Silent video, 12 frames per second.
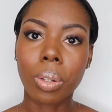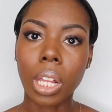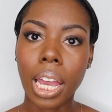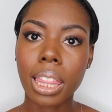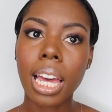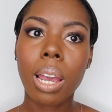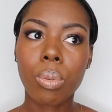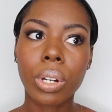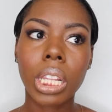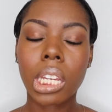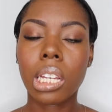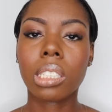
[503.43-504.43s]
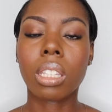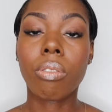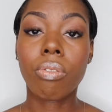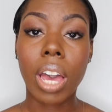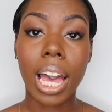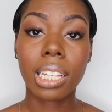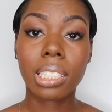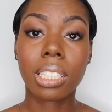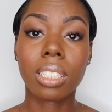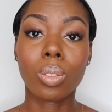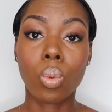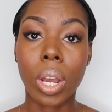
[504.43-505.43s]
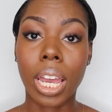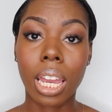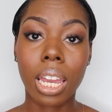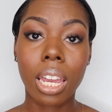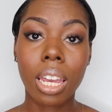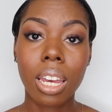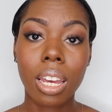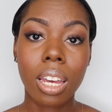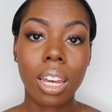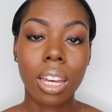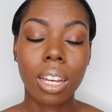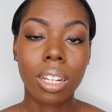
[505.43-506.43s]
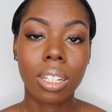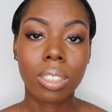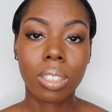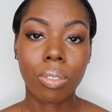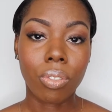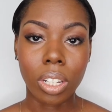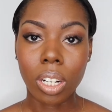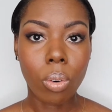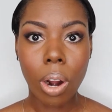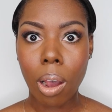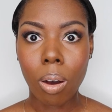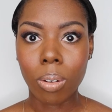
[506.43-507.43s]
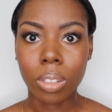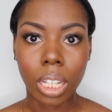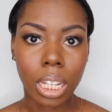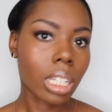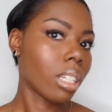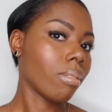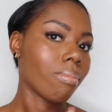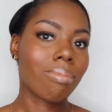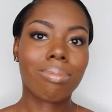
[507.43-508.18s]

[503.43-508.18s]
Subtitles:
Like, that really is the fastest way to figure out, like,